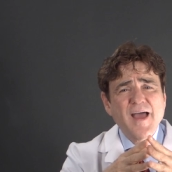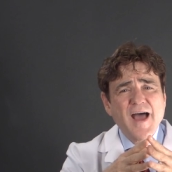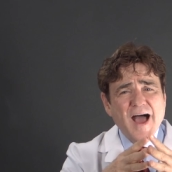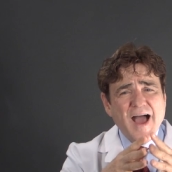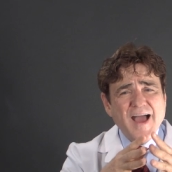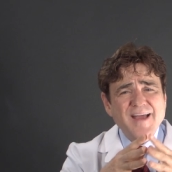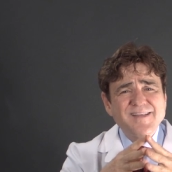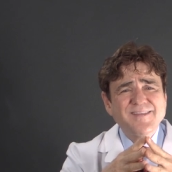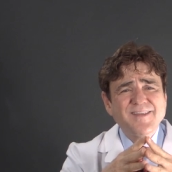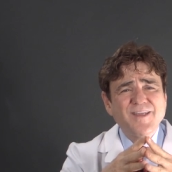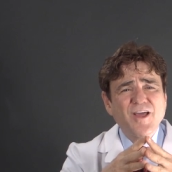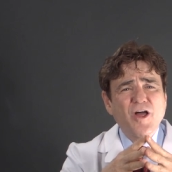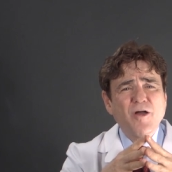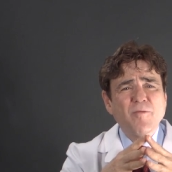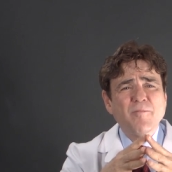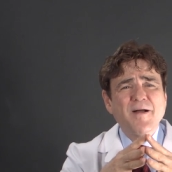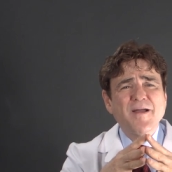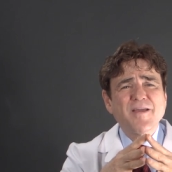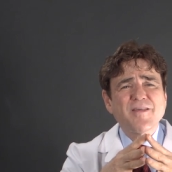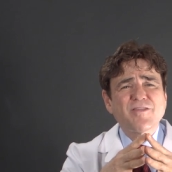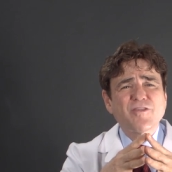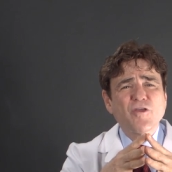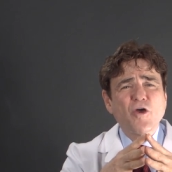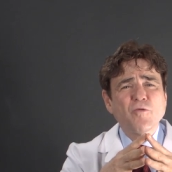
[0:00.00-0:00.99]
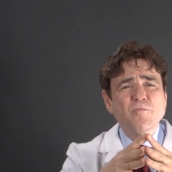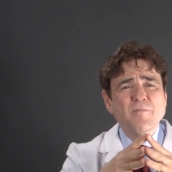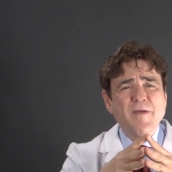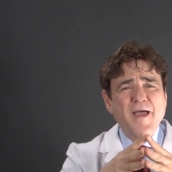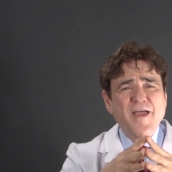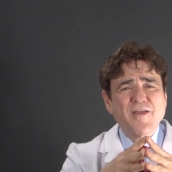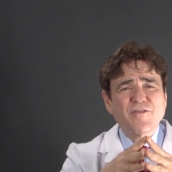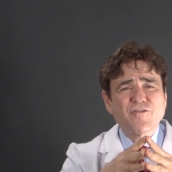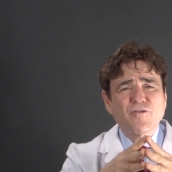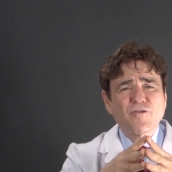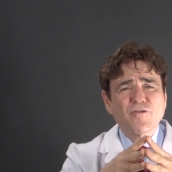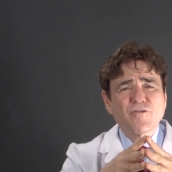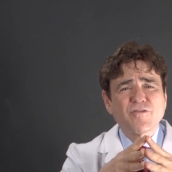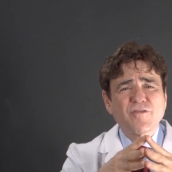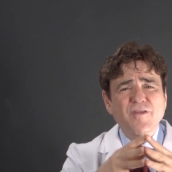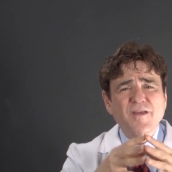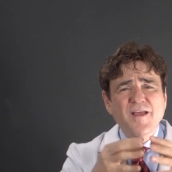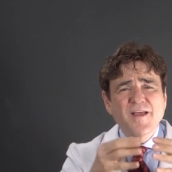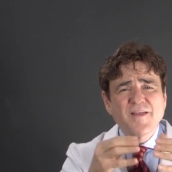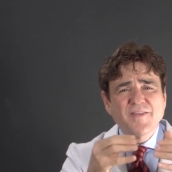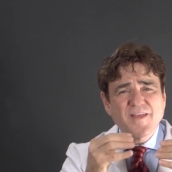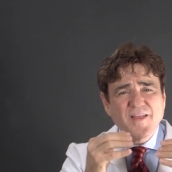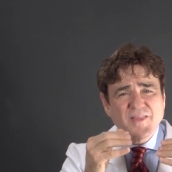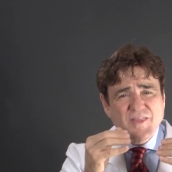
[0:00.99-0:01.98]
I tell my stone masters
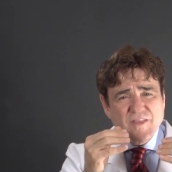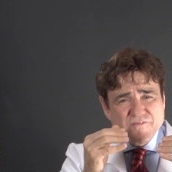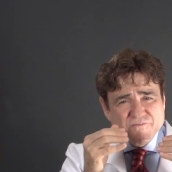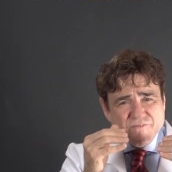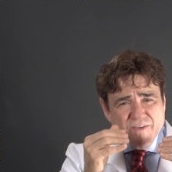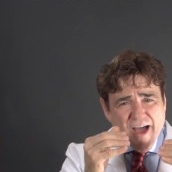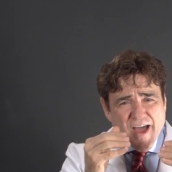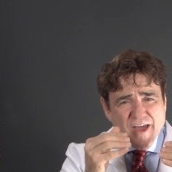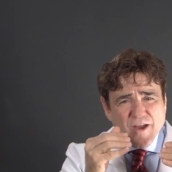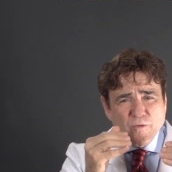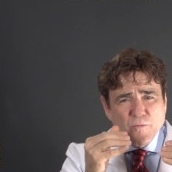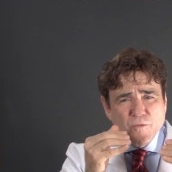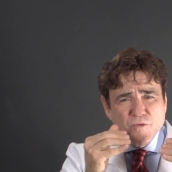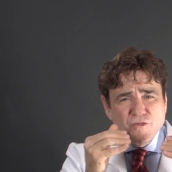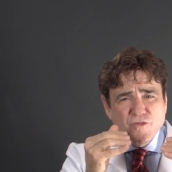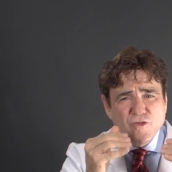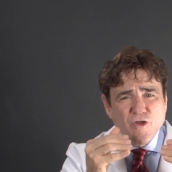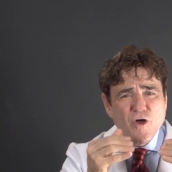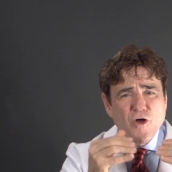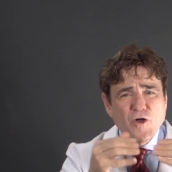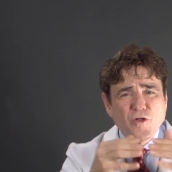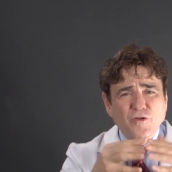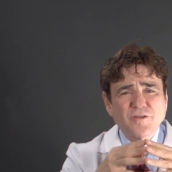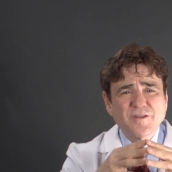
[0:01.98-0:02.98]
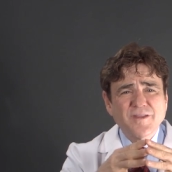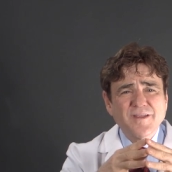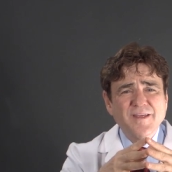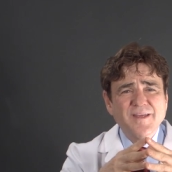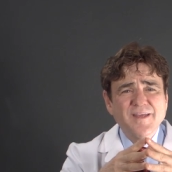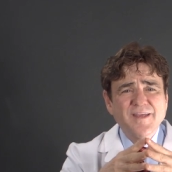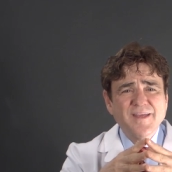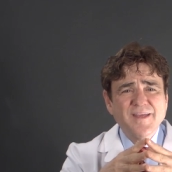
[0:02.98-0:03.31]
that the final result